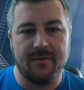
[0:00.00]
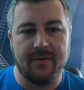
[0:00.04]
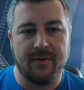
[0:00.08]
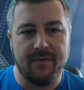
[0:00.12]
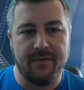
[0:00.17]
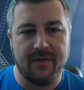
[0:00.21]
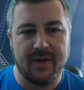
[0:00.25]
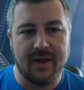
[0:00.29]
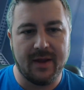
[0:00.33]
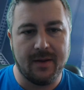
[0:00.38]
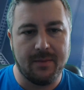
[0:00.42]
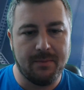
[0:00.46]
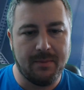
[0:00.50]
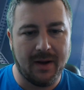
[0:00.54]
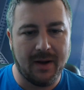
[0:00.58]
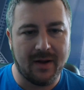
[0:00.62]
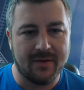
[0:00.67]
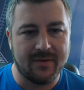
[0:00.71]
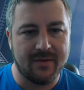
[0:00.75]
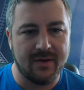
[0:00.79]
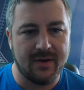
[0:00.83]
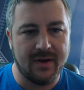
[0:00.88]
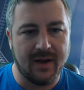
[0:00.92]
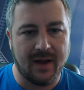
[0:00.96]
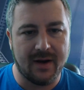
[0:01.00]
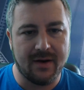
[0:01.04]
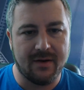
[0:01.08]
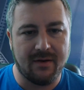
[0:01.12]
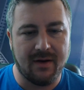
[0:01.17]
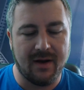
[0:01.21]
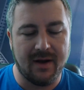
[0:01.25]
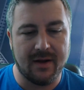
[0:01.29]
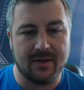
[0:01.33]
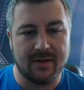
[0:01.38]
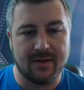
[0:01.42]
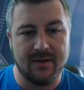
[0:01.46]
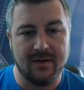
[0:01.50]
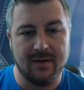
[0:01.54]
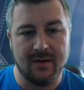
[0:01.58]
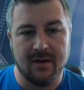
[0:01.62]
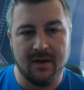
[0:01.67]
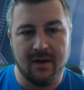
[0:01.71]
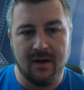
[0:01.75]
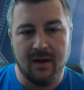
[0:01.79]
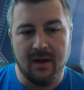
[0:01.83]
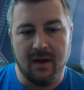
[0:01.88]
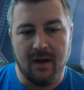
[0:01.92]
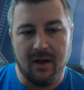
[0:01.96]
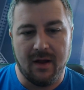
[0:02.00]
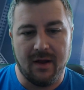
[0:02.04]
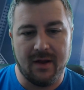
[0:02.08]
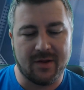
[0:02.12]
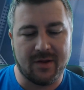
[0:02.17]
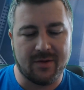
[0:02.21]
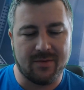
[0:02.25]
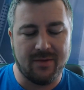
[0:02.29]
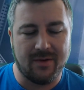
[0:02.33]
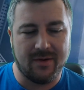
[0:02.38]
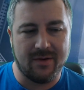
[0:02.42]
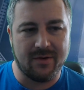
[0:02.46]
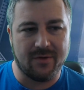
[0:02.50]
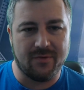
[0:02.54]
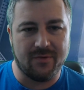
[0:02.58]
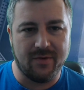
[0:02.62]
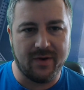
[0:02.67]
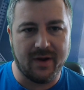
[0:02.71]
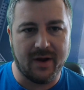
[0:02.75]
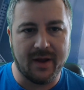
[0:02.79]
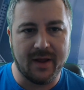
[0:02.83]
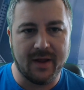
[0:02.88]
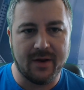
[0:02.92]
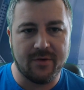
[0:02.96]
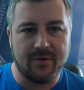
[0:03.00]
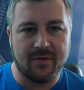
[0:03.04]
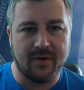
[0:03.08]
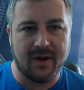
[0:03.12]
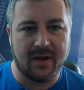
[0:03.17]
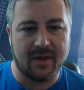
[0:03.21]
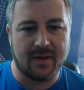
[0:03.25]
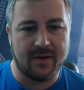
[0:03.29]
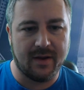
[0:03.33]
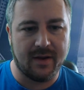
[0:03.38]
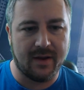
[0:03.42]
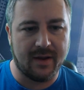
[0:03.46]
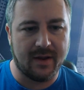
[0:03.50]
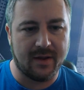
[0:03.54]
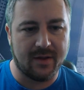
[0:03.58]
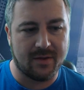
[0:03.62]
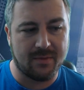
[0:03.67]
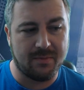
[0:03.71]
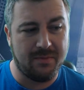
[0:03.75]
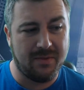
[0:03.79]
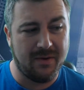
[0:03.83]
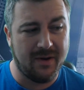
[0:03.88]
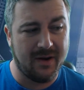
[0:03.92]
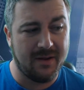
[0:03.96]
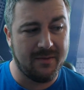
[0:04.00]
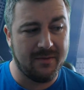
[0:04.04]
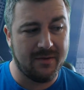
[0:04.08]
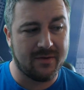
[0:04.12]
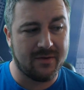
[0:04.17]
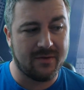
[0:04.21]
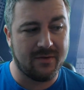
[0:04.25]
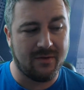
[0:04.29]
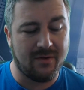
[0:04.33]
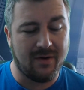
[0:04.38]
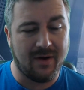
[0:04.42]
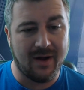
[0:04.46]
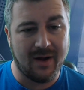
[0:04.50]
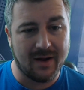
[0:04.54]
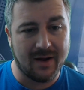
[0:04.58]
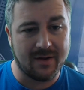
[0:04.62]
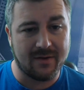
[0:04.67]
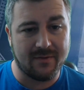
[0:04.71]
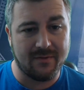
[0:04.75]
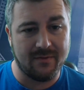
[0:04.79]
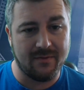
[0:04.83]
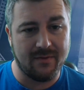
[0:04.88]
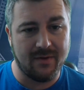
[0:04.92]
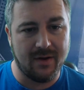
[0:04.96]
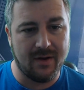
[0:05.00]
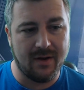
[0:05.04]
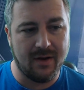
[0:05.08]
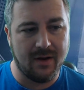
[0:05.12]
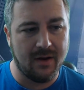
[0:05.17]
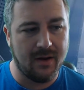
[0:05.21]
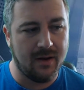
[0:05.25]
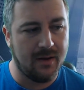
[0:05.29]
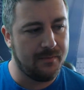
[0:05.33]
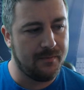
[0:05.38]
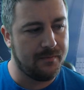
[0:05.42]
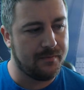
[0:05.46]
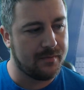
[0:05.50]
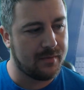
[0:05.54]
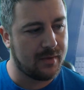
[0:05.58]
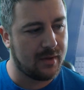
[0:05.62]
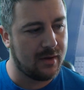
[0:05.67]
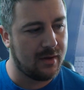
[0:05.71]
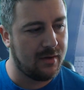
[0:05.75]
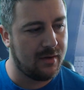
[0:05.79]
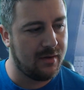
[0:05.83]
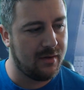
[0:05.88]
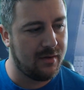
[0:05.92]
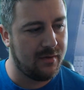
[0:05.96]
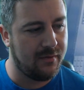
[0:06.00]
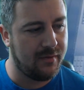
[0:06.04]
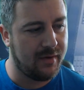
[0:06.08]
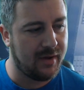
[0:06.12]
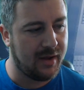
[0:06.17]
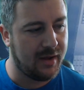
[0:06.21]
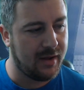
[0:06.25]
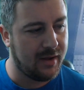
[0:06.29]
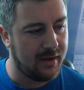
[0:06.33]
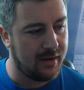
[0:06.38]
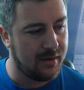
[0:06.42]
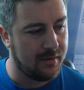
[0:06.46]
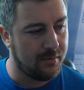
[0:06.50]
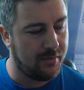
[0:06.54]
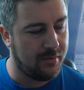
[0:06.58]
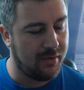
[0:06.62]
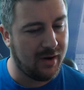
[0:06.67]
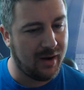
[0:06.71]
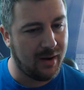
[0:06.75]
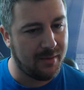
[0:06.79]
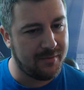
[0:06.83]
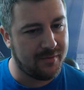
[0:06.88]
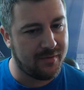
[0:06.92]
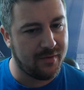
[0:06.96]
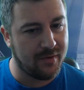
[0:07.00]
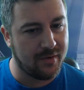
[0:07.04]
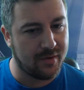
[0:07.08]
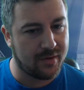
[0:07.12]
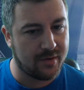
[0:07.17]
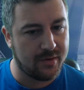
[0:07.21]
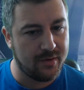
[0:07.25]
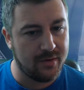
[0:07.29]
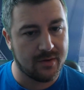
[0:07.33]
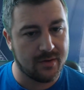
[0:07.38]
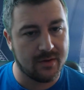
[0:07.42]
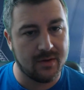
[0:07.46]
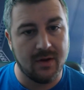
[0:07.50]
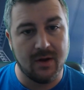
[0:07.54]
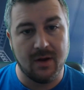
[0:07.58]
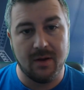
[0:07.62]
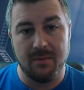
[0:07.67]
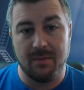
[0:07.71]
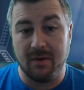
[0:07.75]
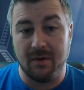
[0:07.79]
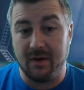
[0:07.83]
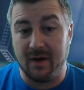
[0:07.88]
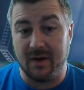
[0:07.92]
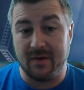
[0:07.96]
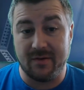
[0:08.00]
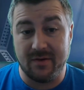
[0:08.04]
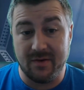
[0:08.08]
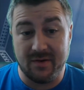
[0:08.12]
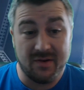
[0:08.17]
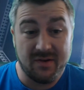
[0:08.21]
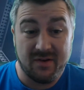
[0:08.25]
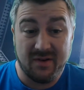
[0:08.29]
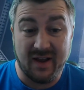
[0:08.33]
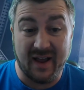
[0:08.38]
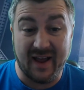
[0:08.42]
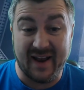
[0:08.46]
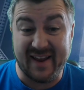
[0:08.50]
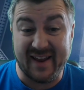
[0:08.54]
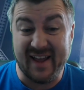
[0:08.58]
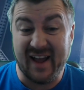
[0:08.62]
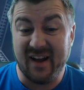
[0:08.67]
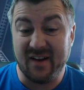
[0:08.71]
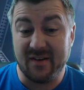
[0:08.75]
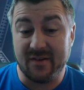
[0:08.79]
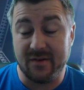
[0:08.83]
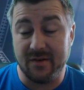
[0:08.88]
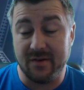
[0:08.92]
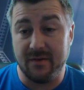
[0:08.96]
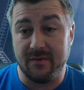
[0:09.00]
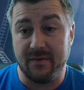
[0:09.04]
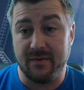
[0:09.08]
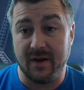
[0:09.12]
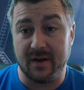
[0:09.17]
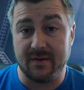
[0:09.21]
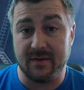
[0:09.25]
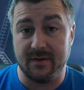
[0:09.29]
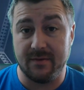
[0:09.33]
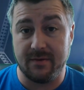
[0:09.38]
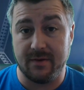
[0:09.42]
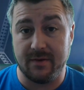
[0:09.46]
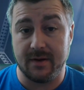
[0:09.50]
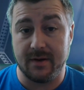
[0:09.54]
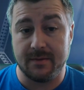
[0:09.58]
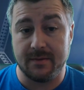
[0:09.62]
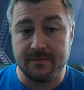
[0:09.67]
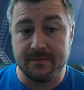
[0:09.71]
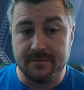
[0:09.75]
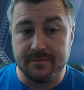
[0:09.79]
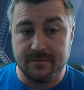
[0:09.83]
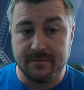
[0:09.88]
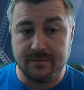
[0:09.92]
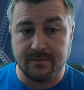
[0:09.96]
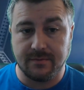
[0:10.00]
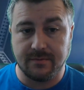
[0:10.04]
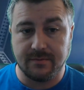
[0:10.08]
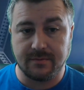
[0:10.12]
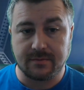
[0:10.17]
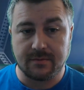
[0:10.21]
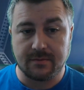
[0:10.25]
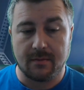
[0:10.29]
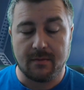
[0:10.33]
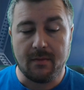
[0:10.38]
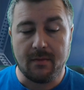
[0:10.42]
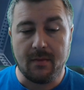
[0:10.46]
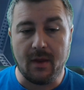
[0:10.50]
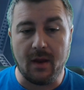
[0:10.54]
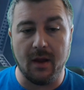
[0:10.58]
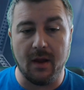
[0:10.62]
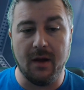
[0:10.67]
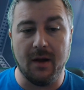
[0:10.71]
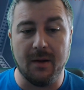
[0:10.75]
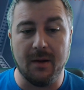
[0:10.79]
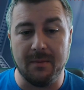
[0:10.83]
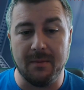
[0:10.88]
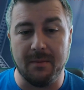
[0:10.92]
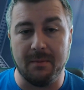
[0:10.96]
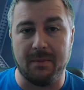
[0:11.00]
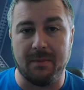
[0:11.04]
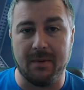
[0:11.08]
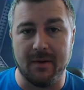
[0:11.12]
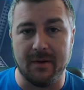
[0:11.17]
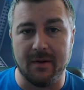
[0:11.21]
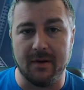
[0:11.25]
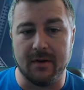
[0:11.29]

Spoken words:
the pattern analyzer. This one's really interesting. It's pretty much like the primed thrusters, but lets you do any action effectively. But